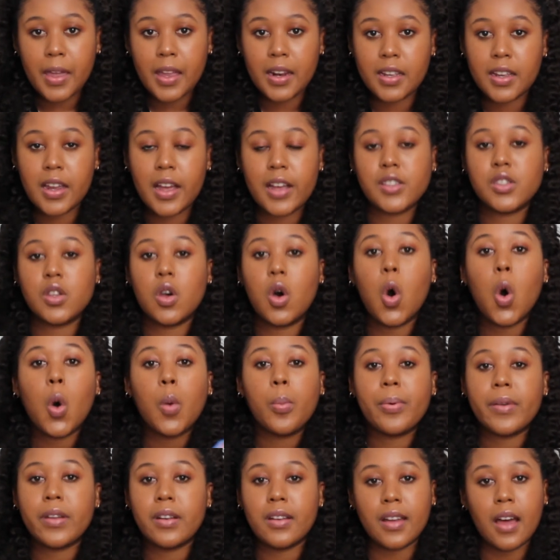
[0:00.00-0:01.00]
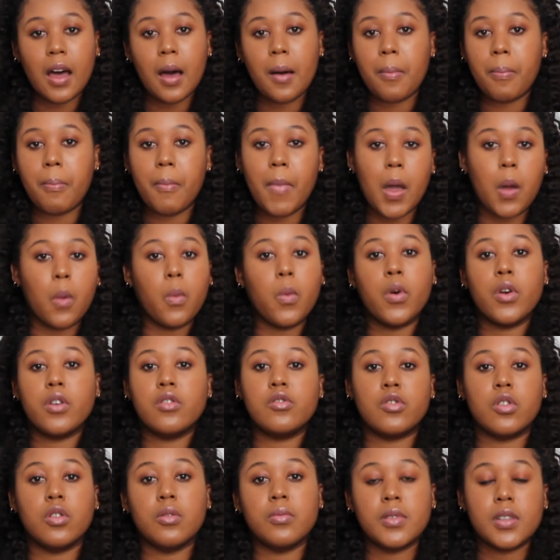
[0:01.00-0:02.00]
and it has opened up my
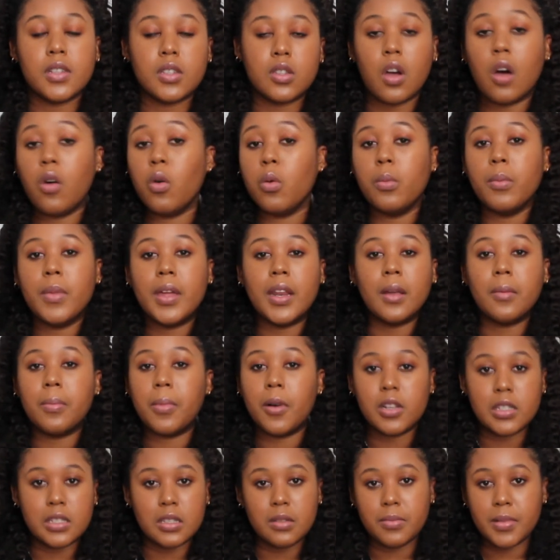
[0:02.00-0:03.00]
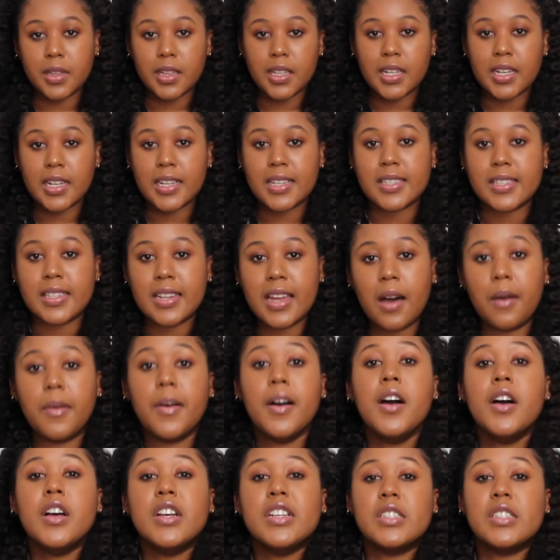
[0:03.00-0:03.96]
wardrobe to so many possibilities now.